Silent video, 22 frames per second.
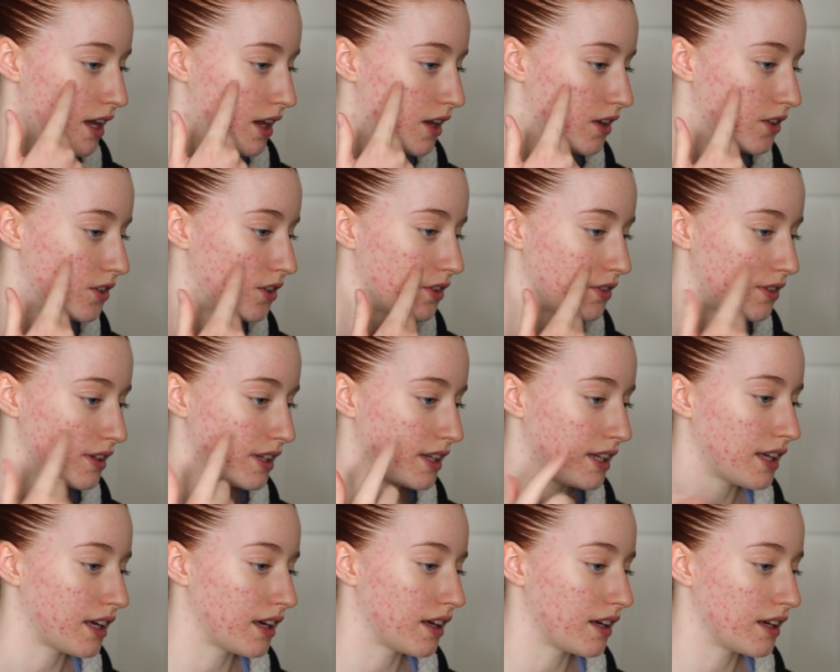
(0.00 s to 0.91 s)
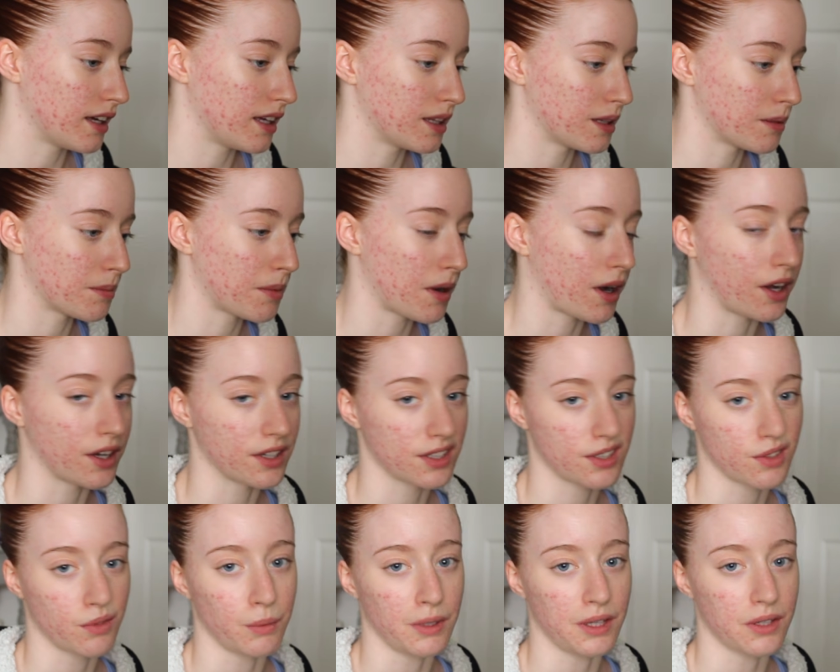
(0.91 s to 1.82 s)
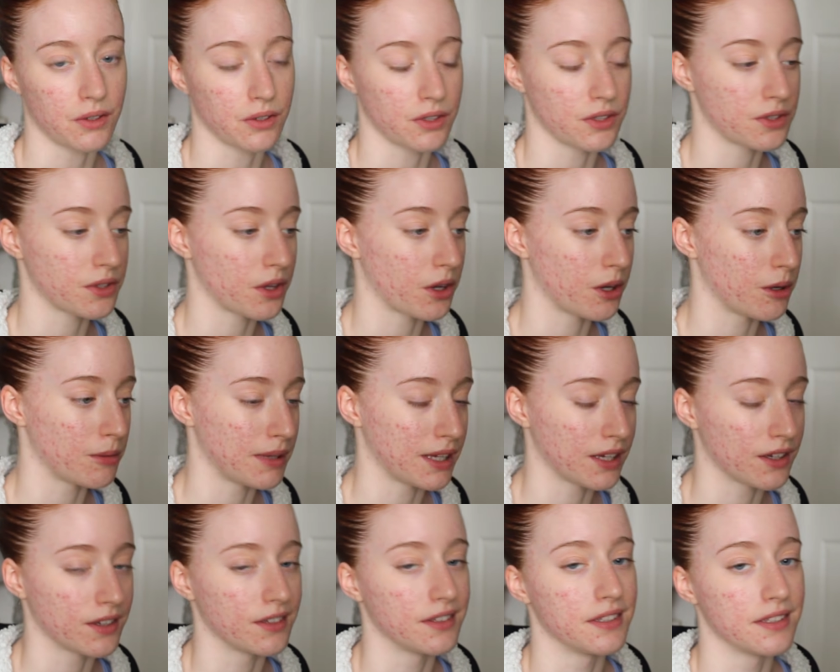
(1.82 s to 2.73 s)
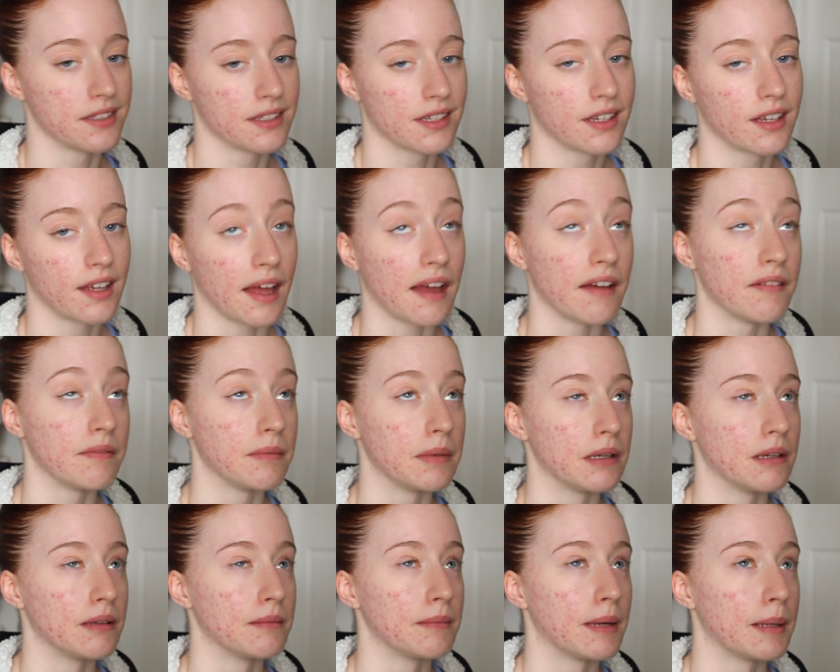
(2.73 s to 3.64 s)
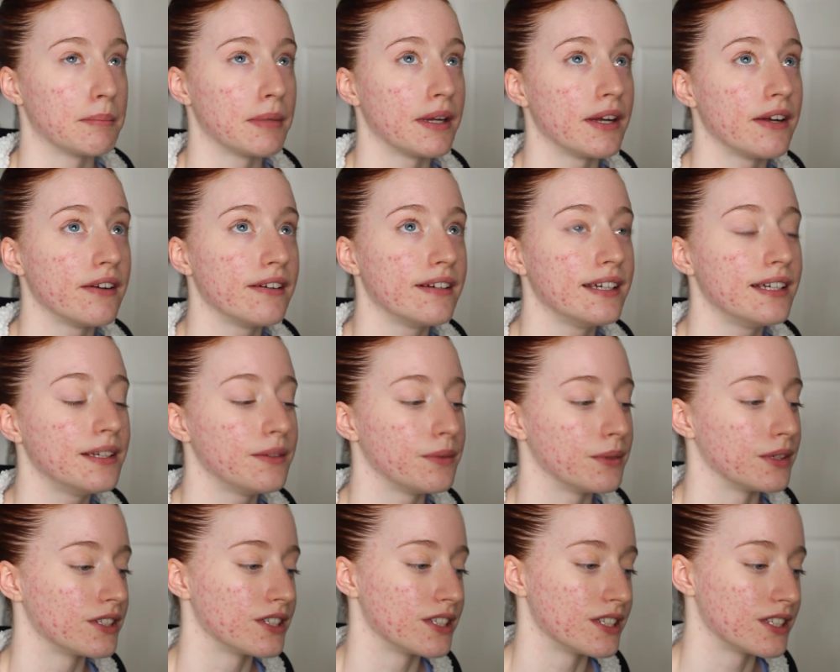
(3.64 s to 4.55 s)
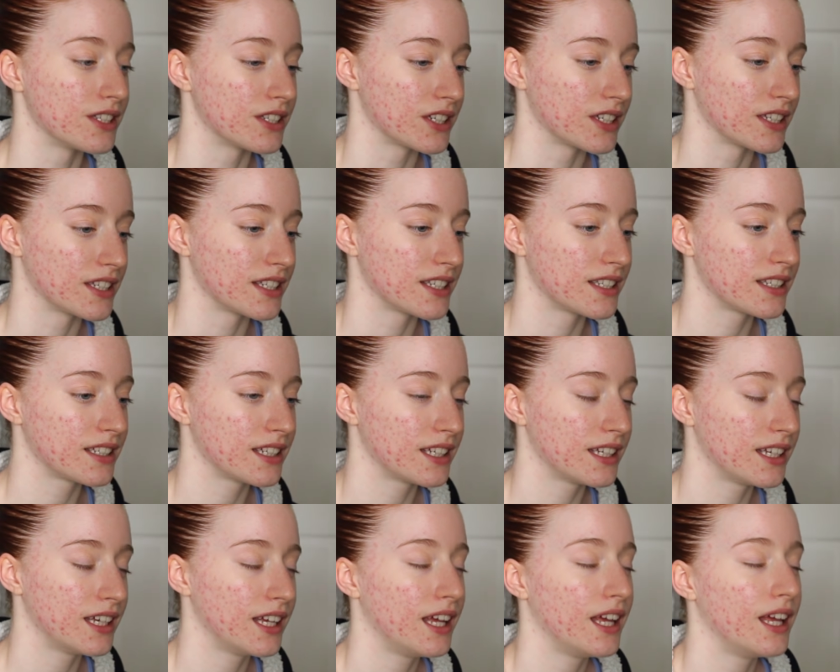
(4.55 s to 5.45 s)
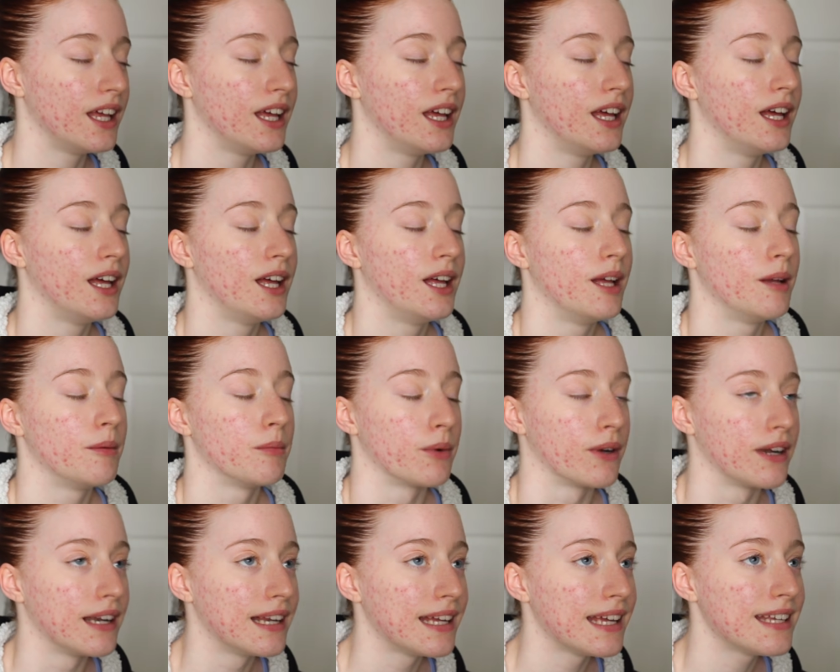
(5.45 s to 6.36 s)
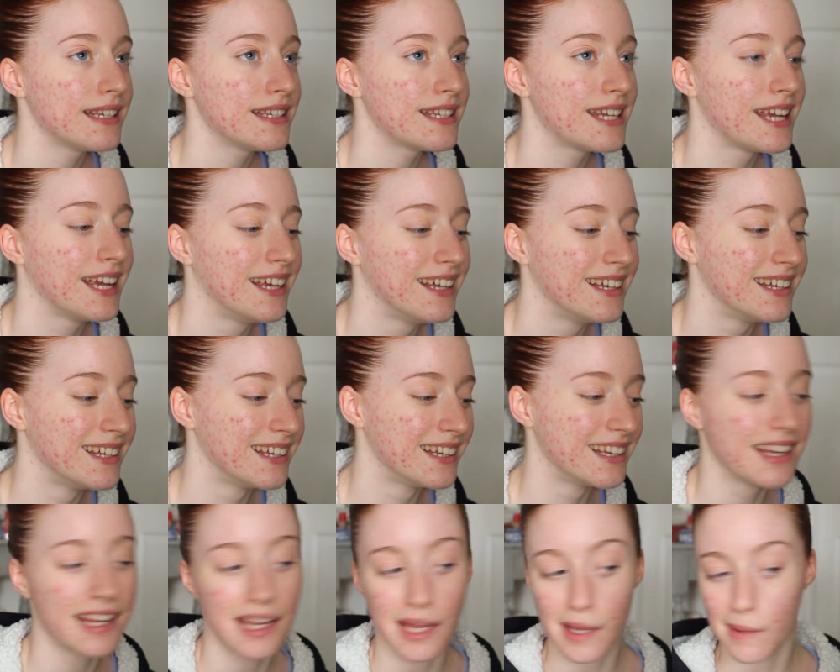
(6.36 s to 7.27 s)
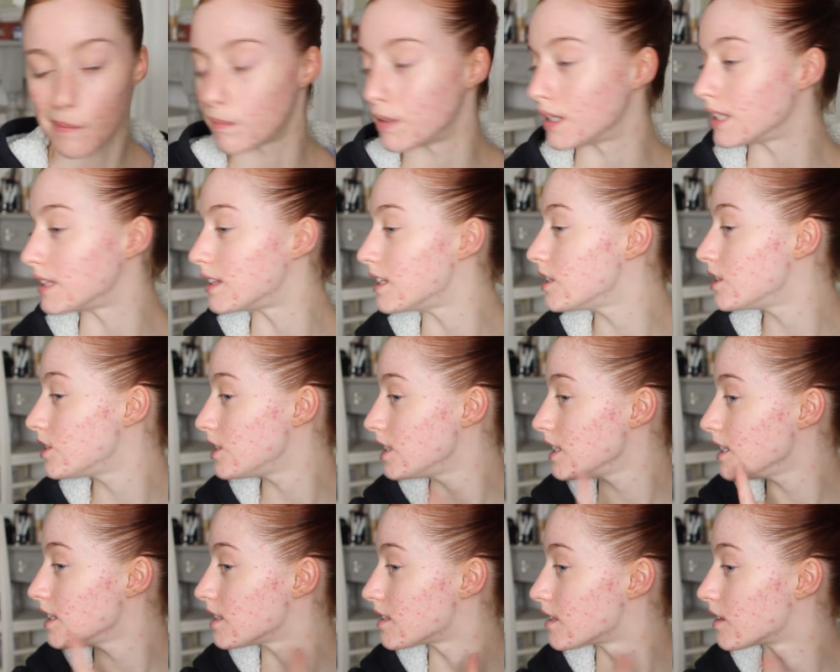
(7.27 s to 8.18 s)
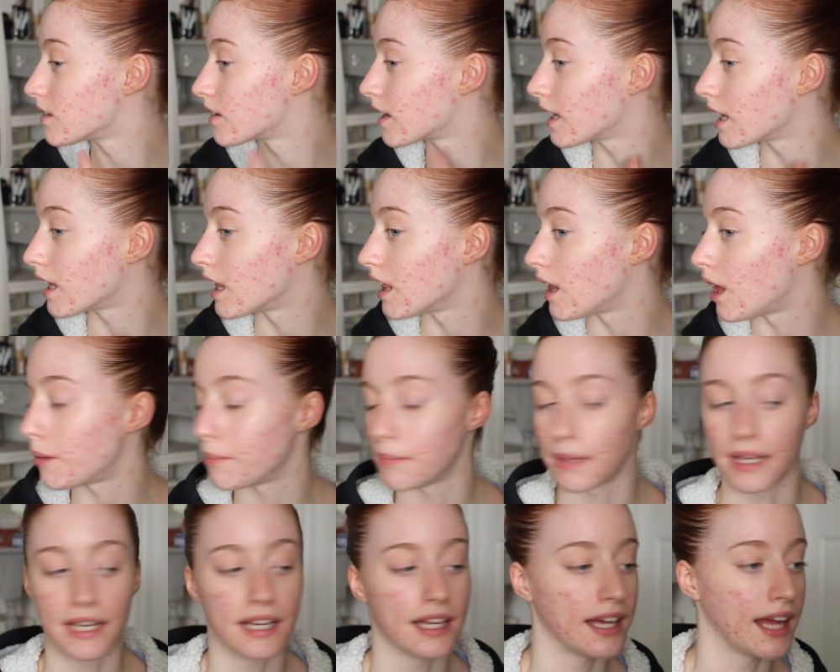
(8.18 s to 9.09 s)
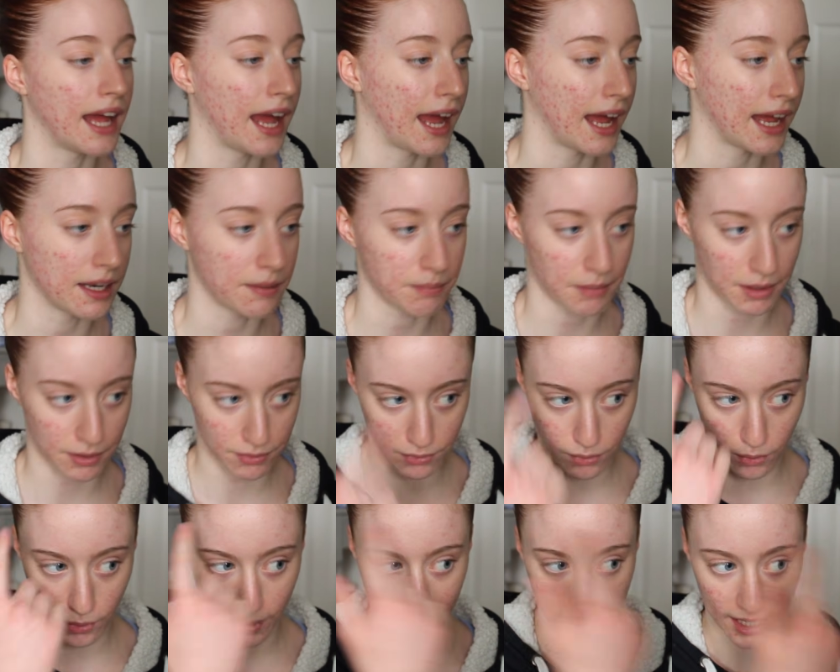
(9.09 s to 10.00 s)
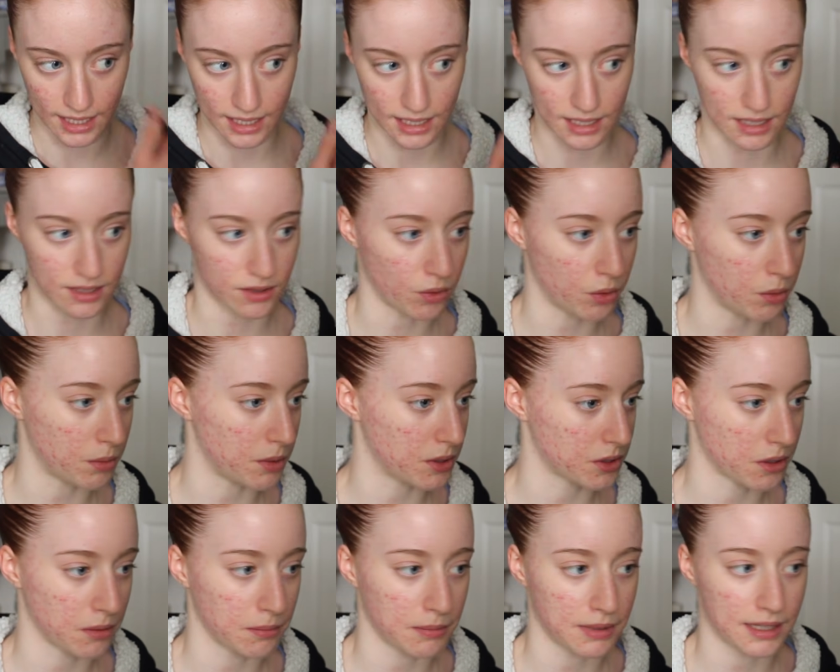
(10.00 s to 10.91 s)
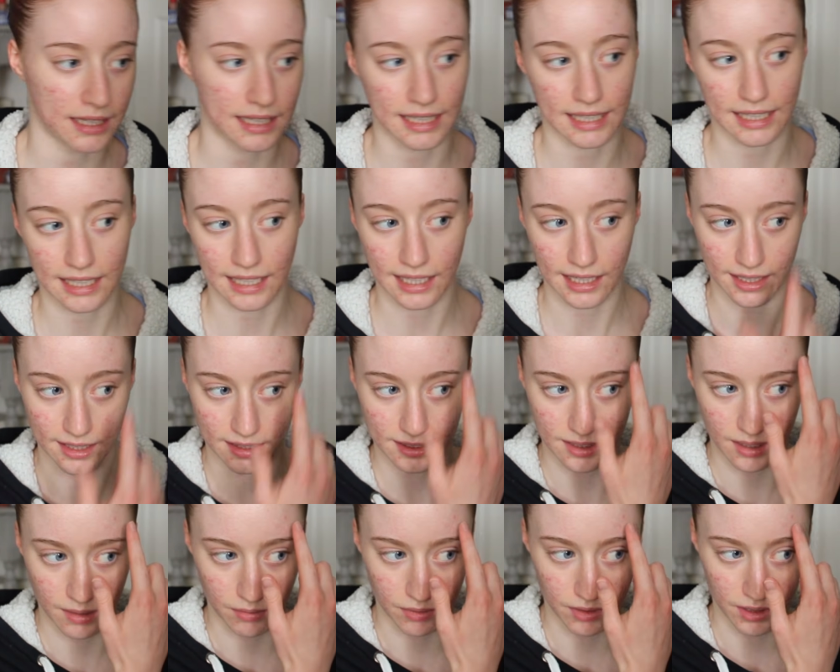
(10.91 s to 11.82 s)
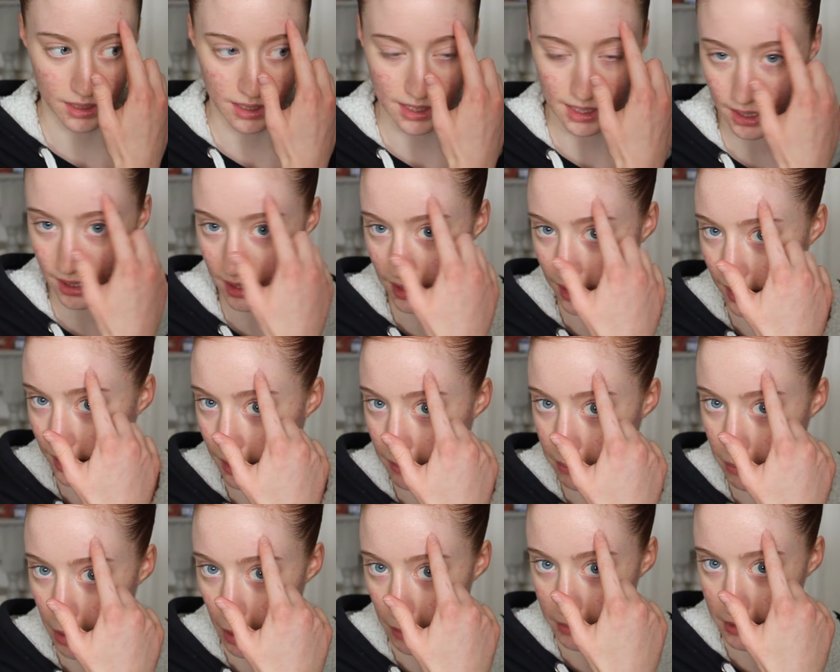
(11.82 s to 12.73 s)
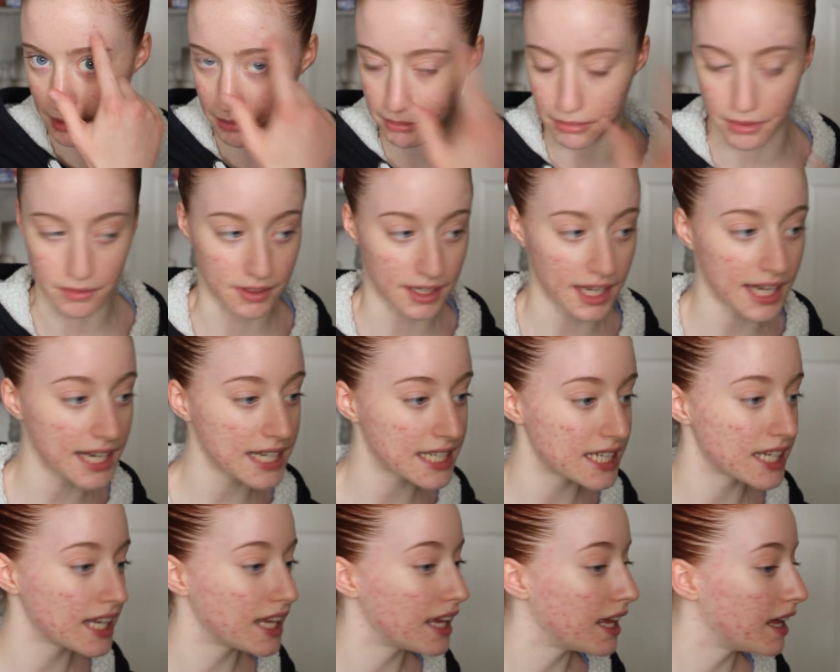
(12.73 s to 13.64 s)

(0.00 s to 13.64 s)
and over here in the past week or so because I've been on my period, which is just brilliant. But this cheek is looking a lot better and my forehead is almost completely clear except for this little thing that popped up overnight.